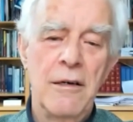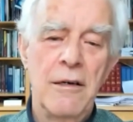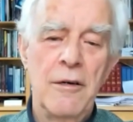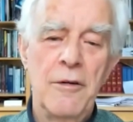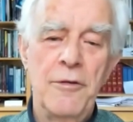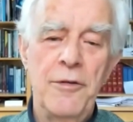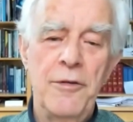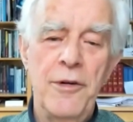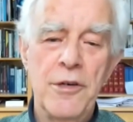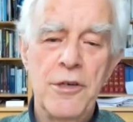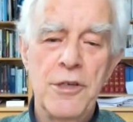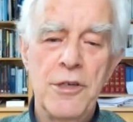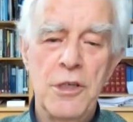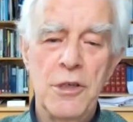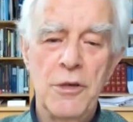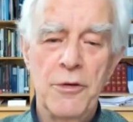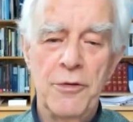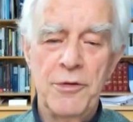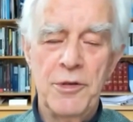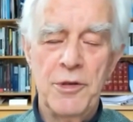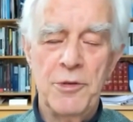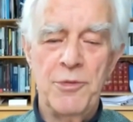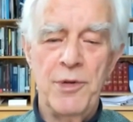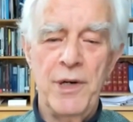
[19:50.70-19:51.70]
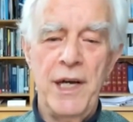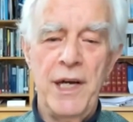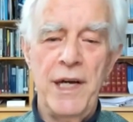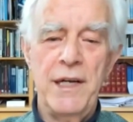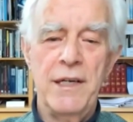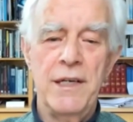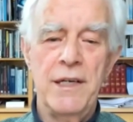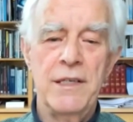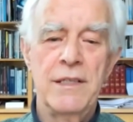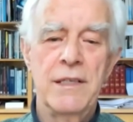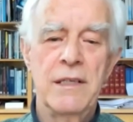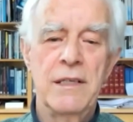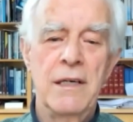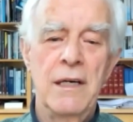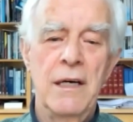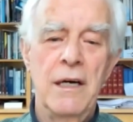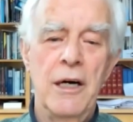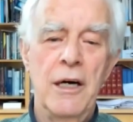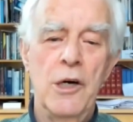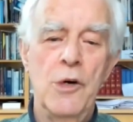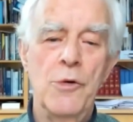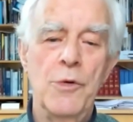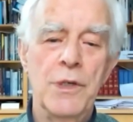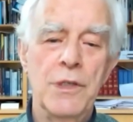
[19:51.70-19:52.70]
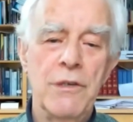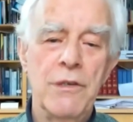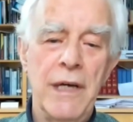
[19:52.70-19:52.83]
function of the brain is always